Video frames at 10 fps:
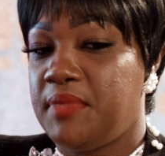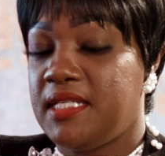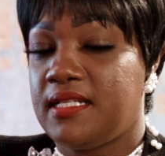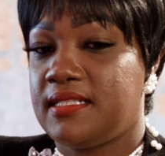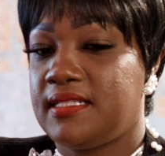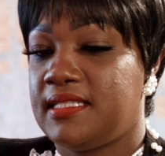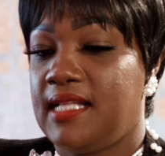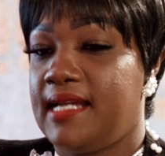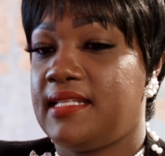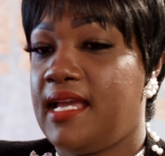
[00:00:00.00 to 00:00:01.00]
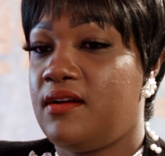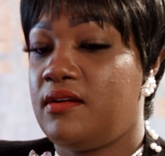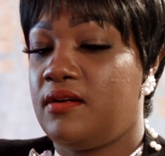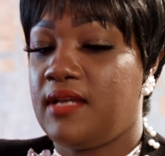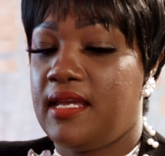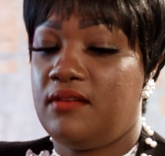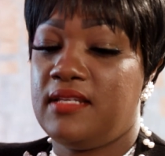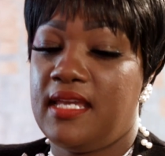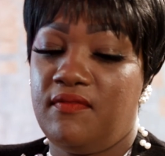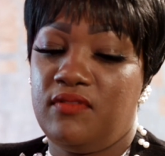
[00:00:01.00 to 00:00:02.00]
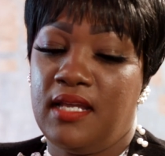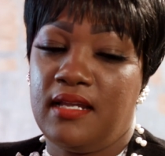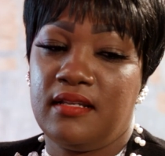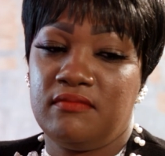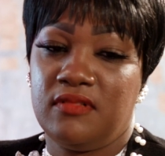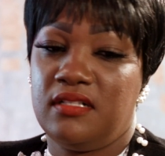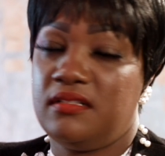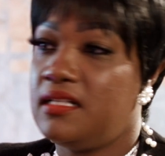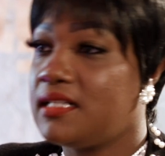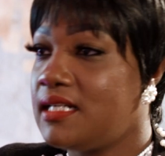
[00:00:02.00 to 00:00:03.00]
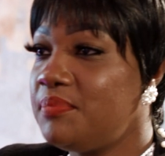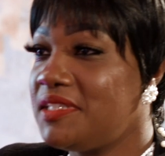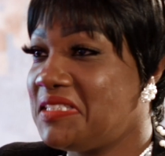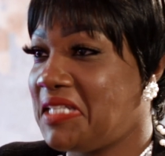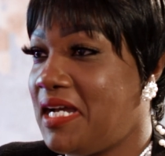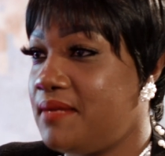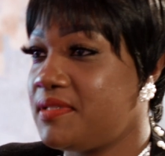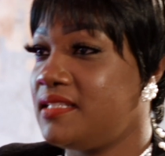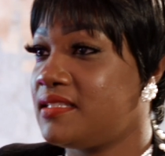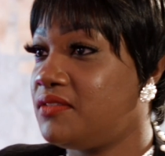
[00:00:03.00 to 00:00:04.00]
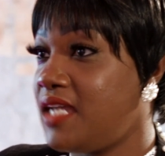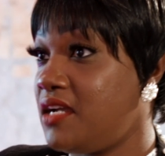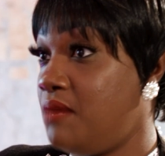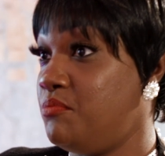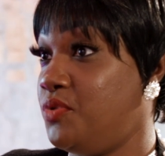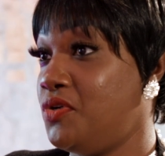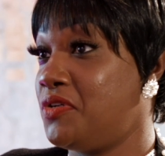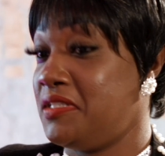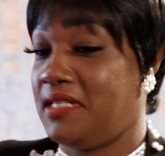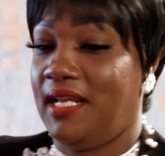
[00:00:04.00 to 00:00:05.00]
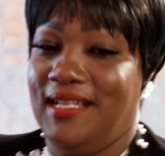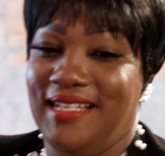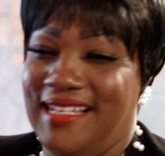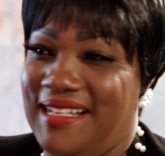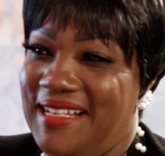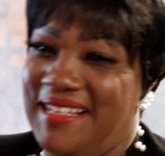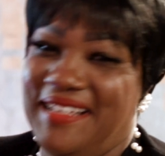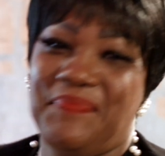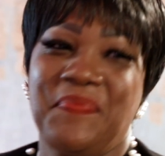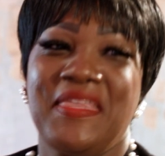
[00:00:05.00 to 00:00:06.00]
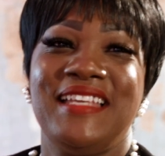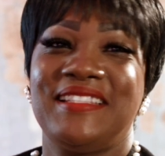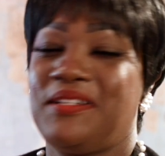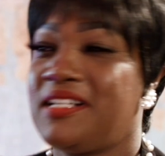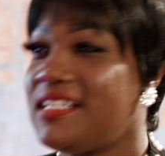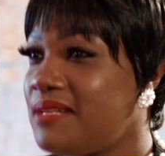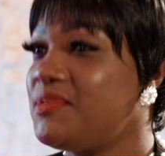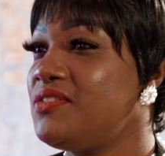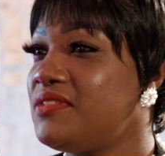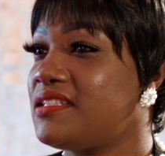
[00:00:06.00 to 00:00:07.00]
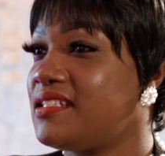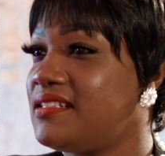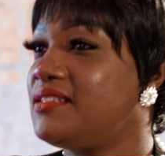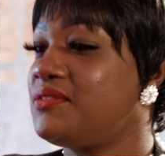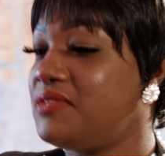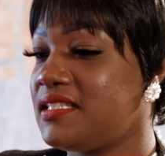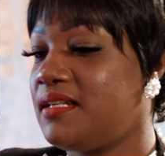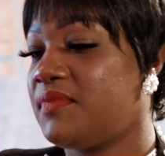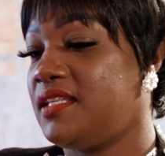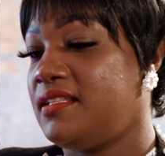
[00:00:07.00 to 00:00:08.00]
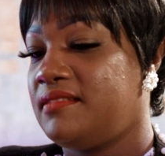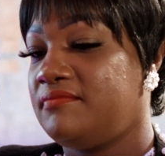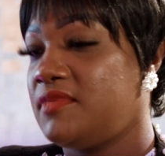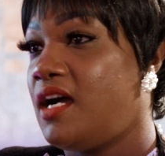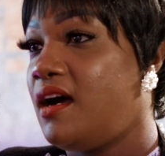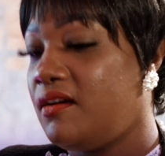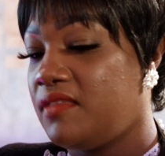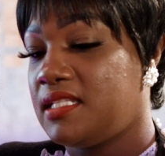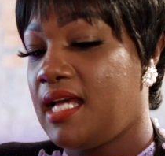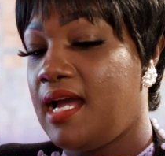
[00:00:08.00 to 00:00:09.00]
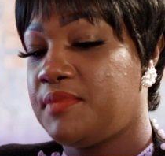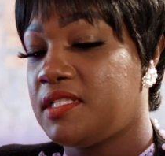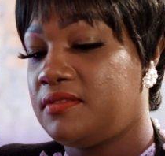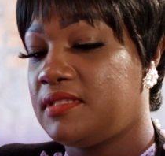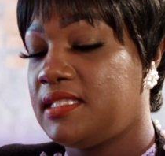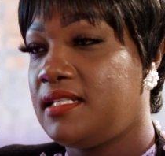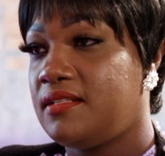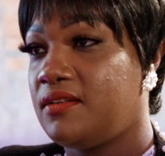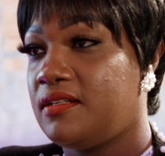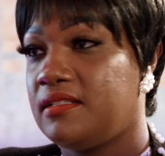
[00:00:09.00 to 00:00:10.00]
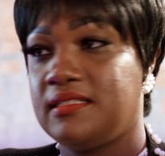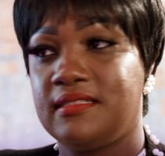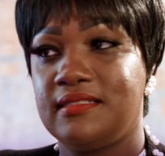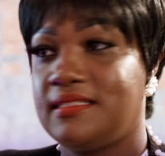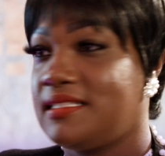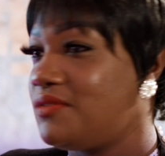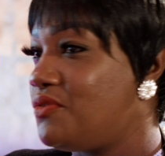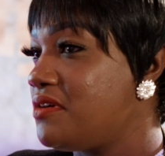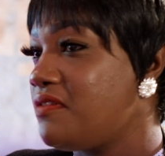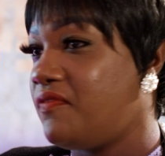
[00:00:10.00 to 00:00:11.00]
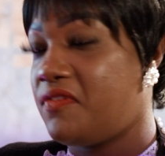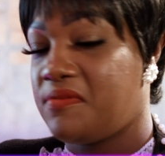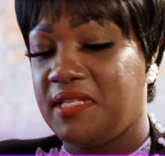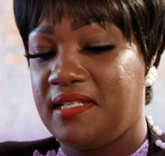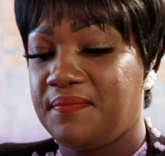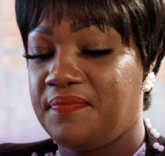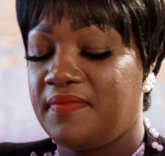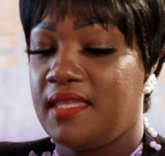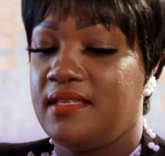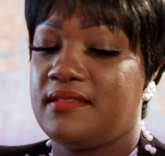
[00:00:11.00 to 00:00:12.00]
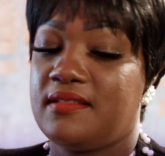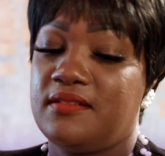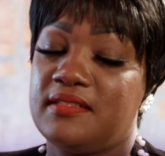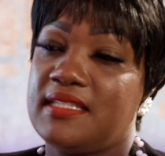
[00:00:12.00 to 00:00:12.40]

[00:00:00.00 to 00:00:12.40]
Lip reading: because it's like now, okay, I only have like a couple of jobs, and so now I'm bored. So, because I'm used to doing something all the time, so sitting there doesn't work for me. So